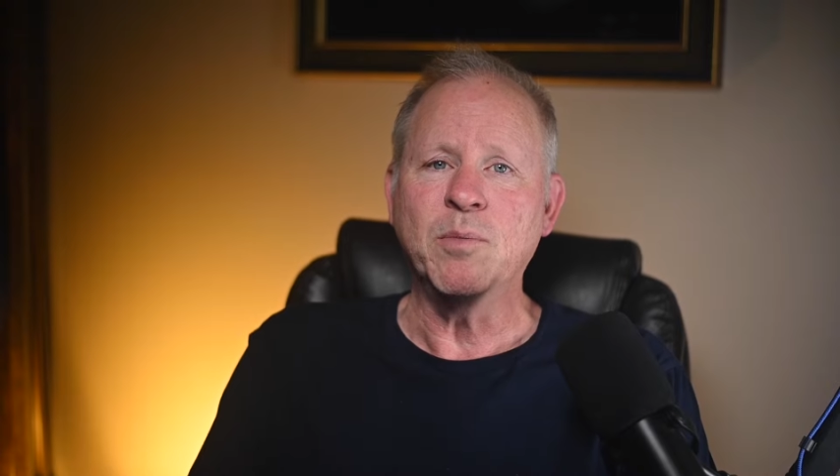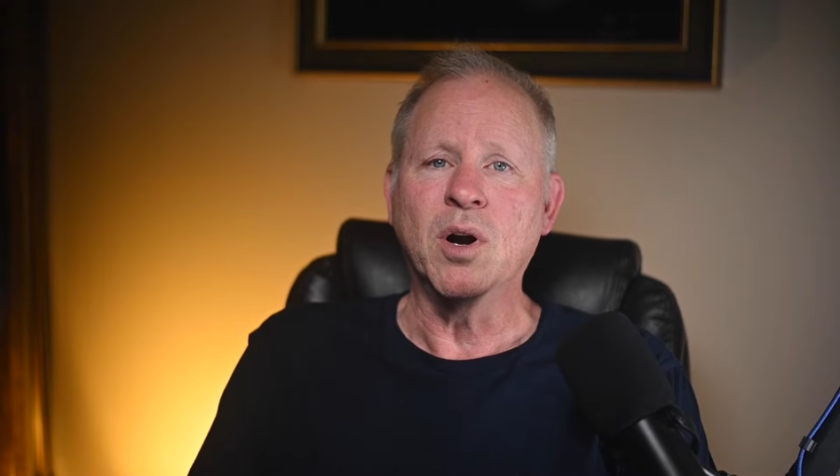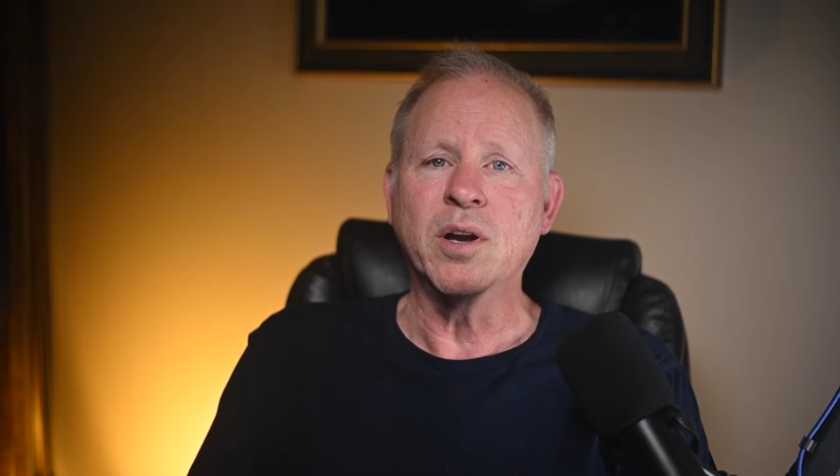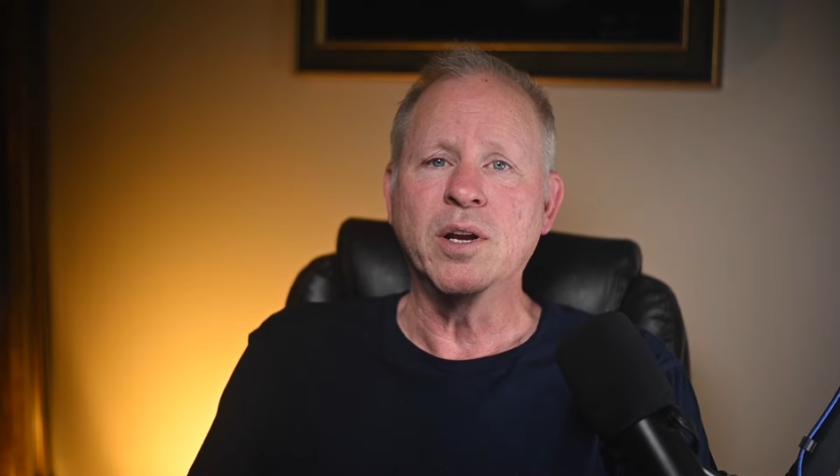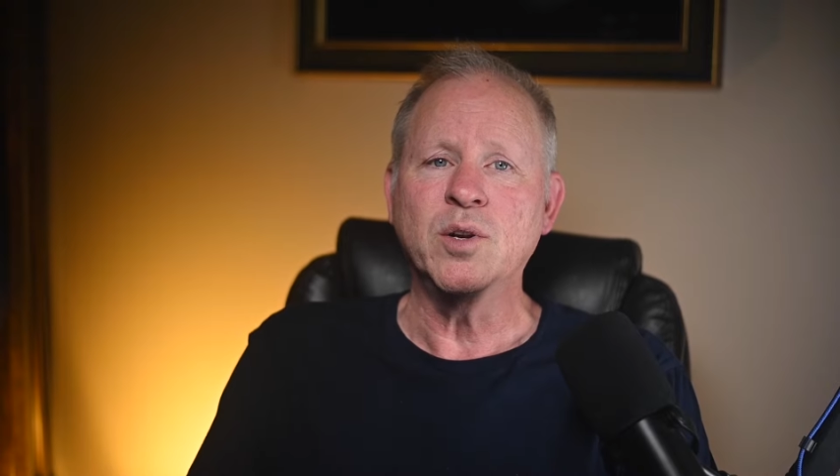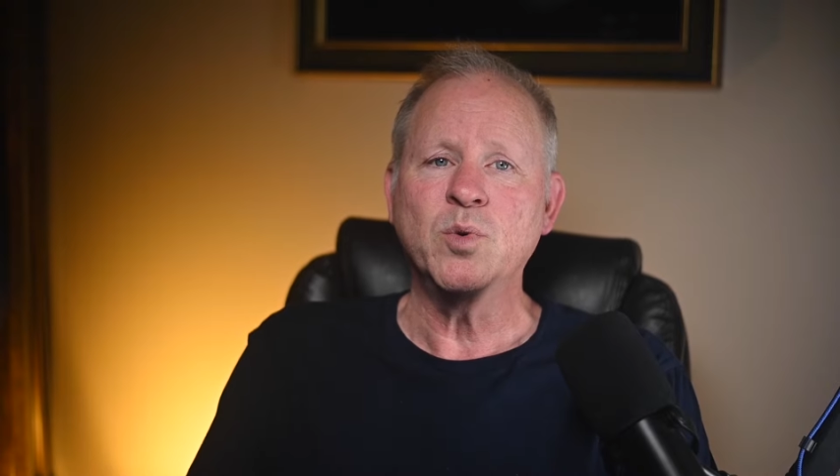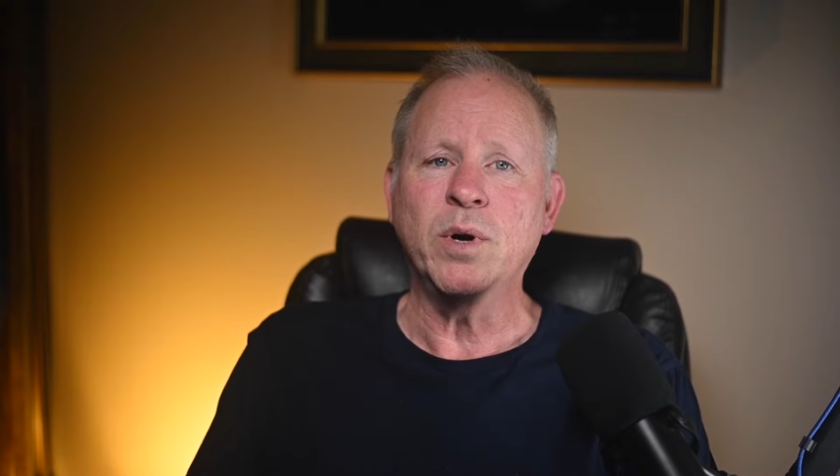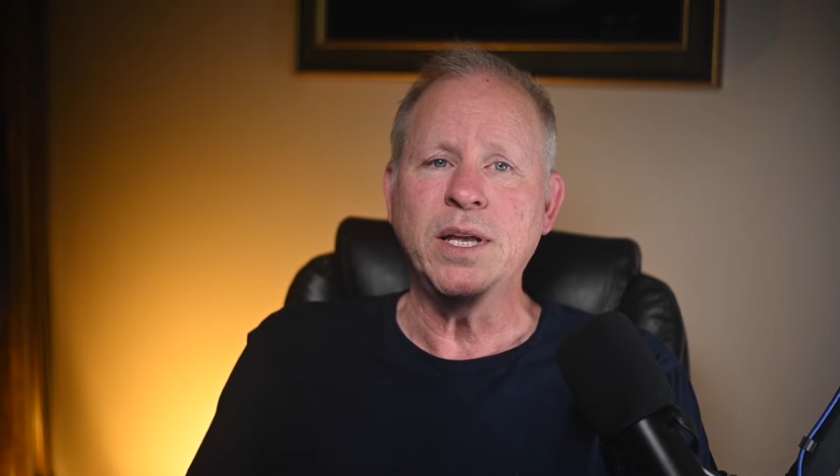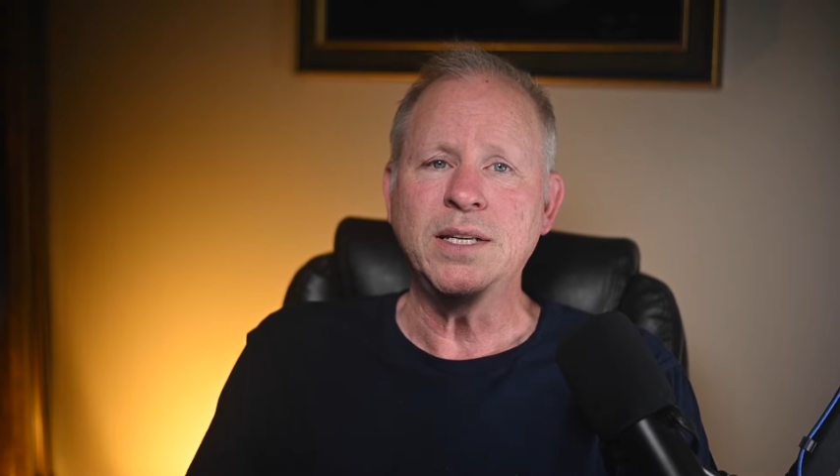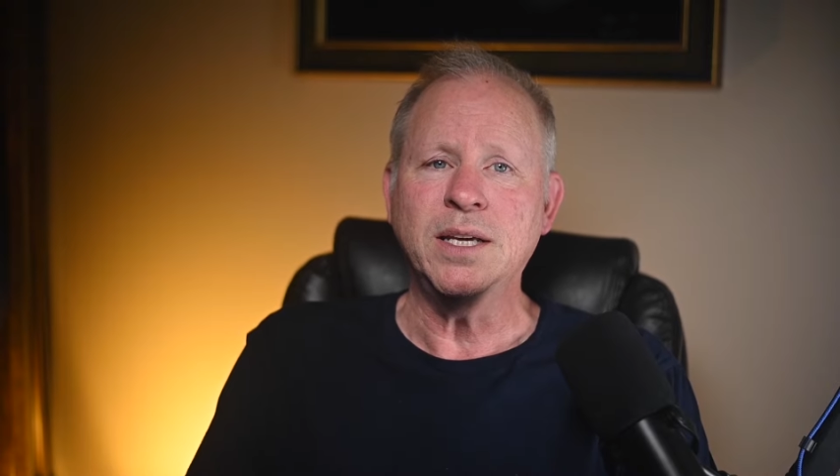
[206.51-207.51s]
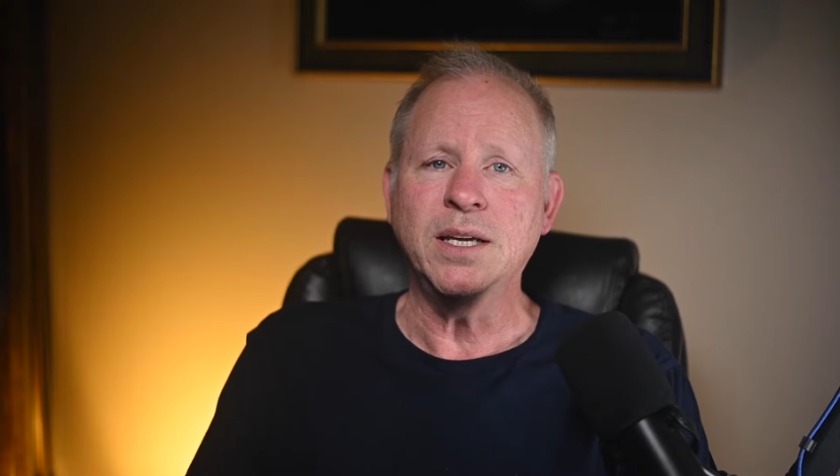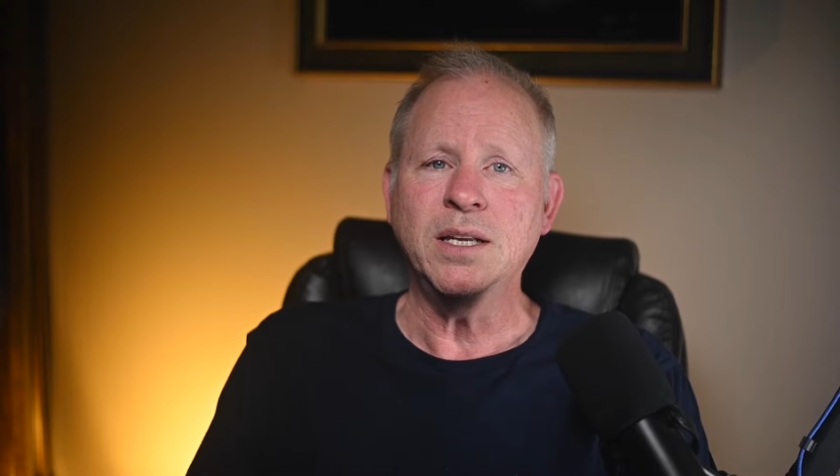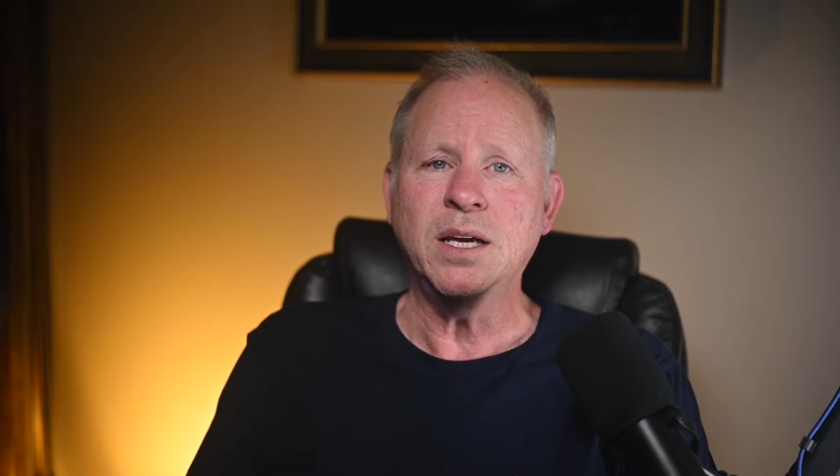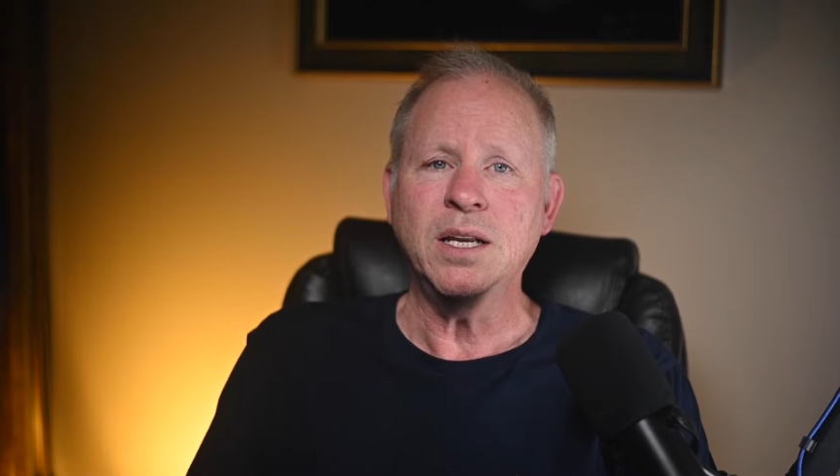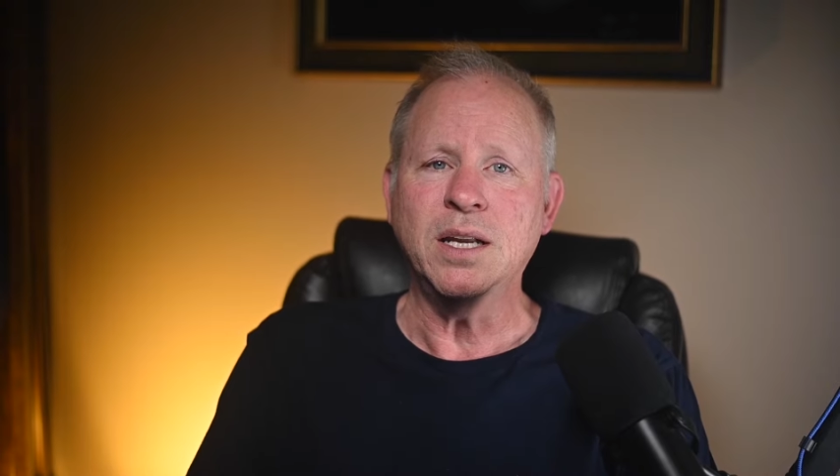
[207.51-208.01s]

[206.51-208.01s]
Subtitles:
market 2010